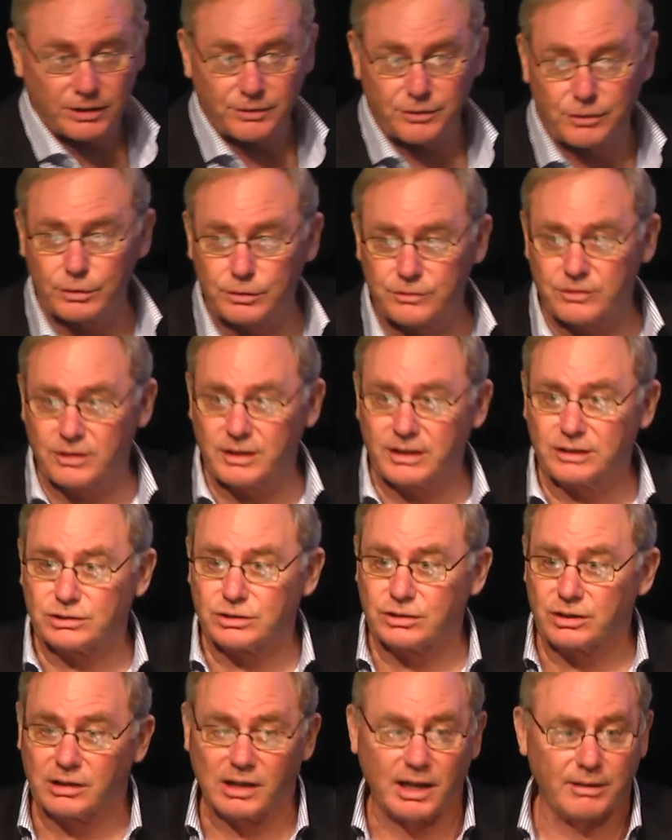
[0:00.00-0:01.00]
enthuses a niche,
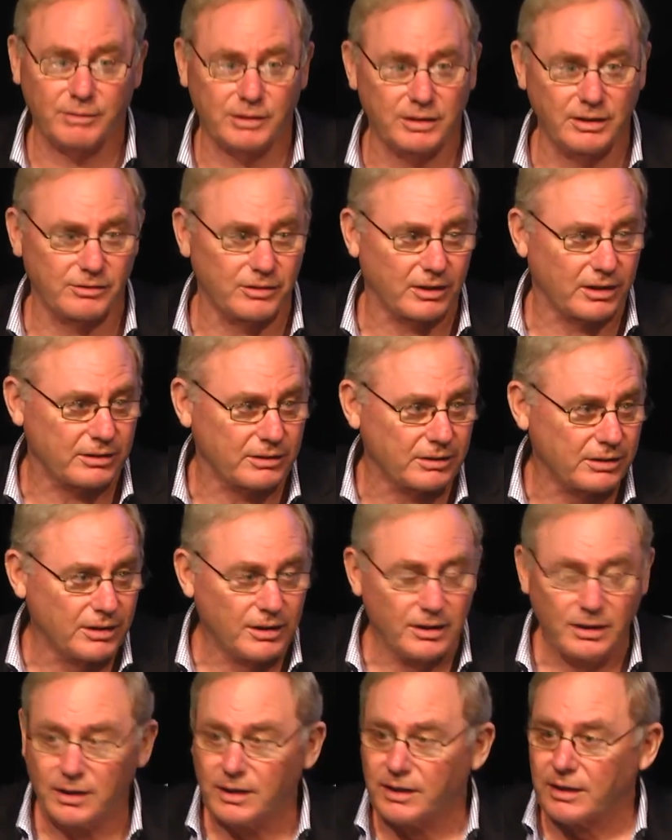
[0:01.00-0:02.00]
and you love it, is it?
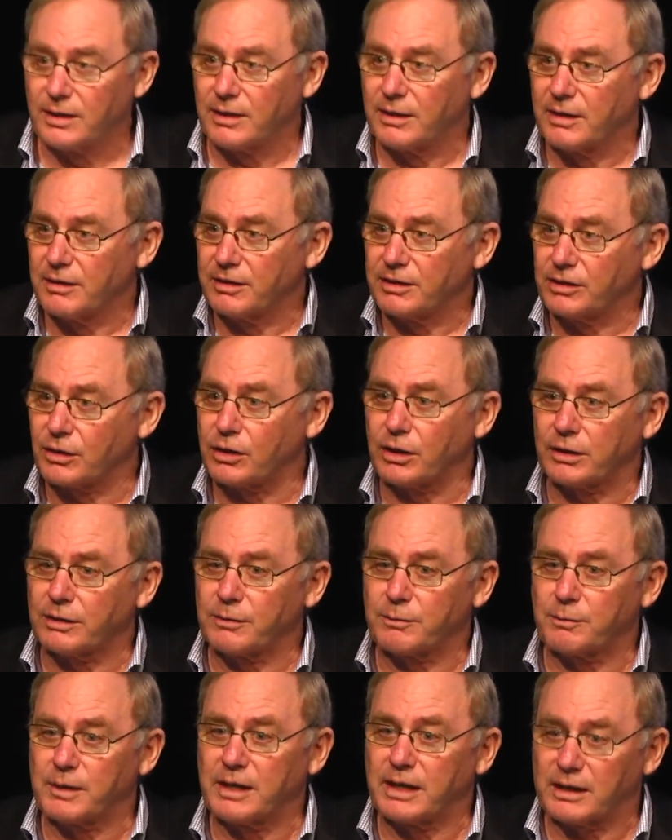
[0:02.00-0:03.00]
You've got
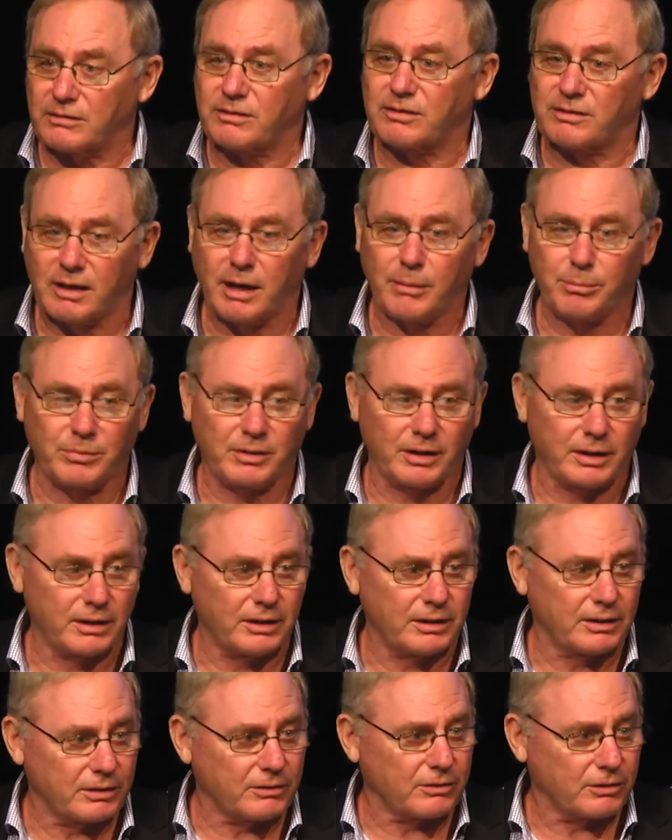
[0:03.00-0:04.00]
to get
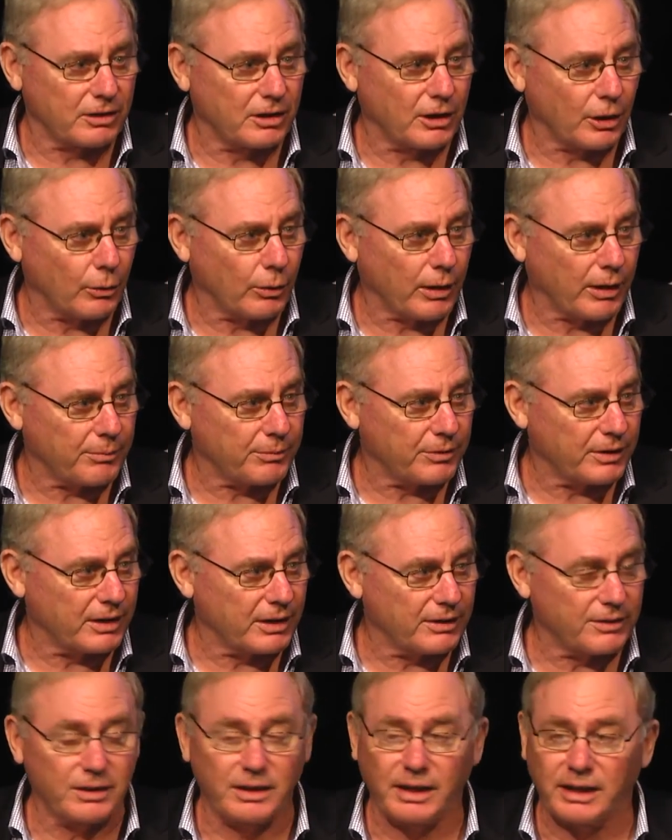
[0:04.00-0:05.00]
something to go up
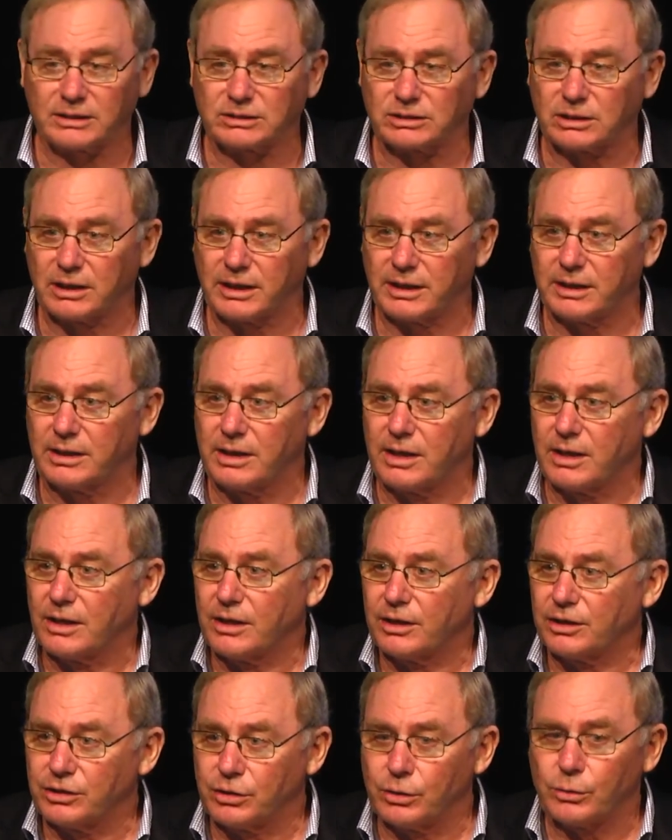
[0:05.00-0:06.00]
there that actually
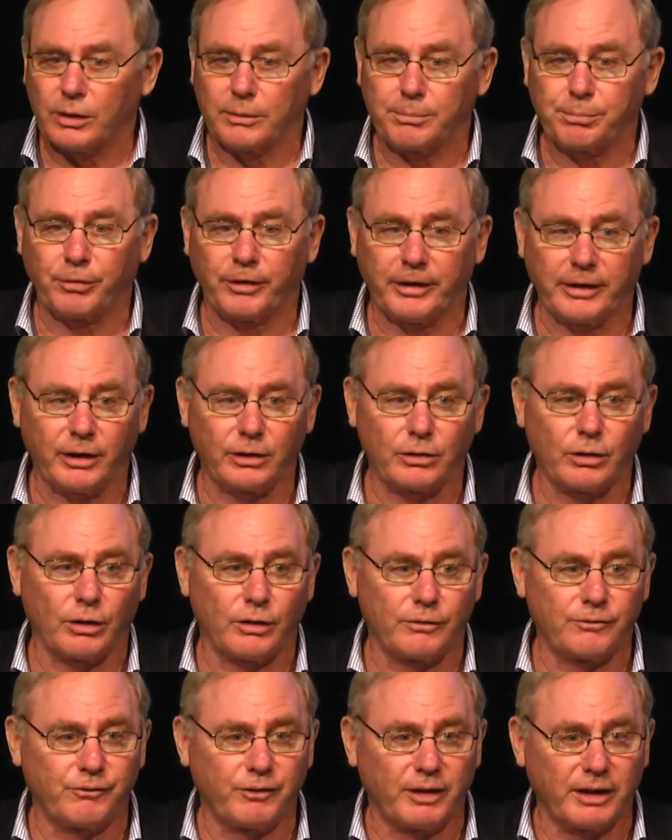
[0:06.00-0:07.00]
you are proud
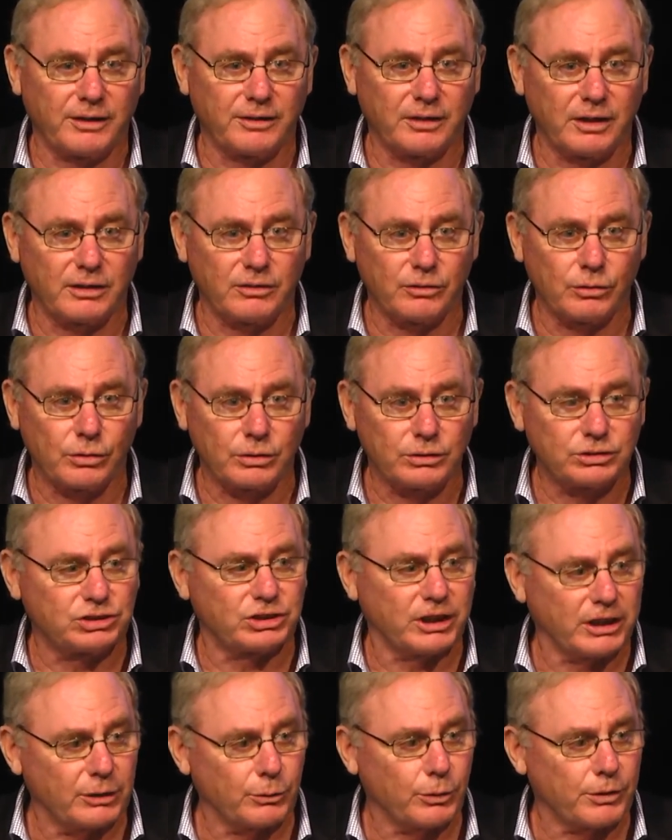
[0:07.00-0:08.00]
of and that you can
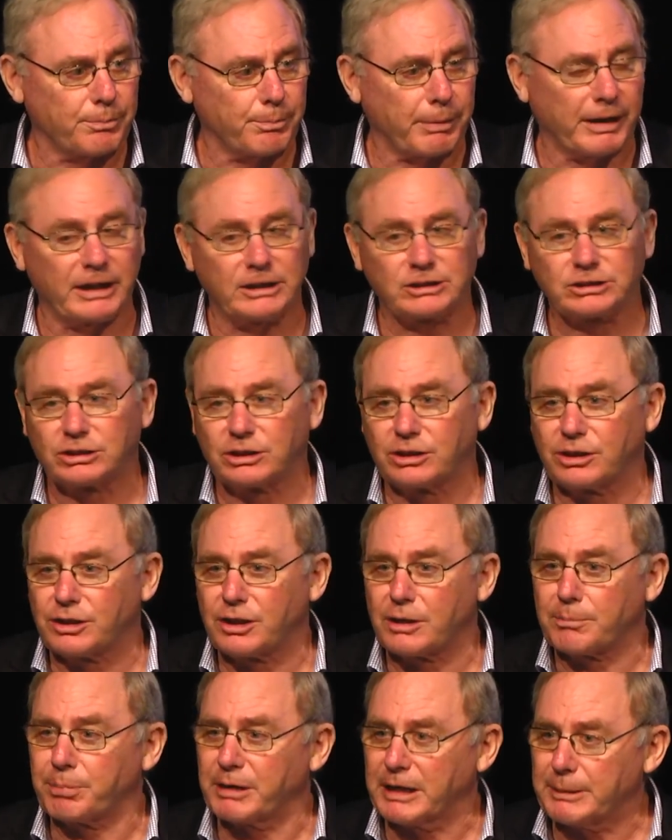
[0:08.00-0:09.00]
share with passion and
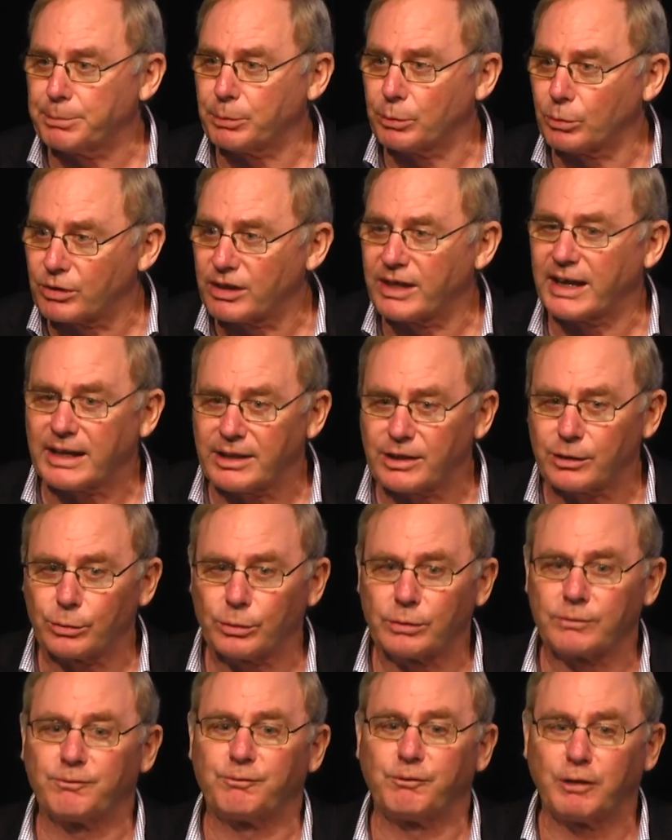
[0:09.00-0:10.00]
that people will gather
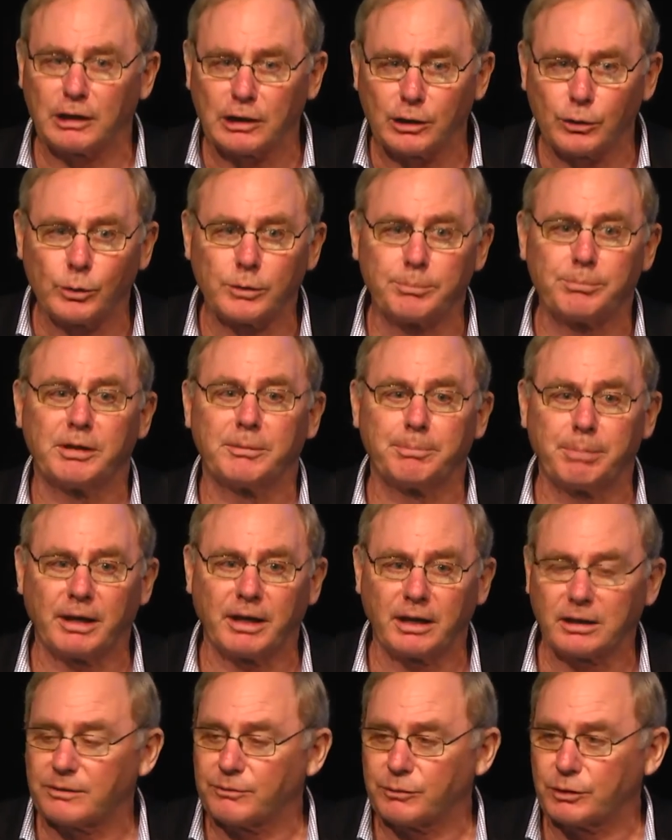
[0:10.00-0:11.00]
and follow and be
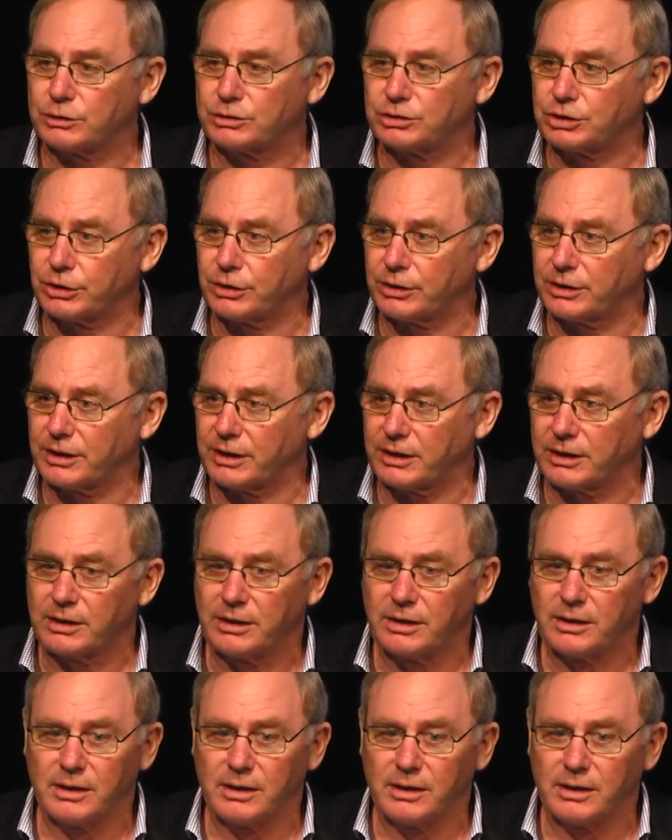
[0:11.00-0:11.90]
part of your journey.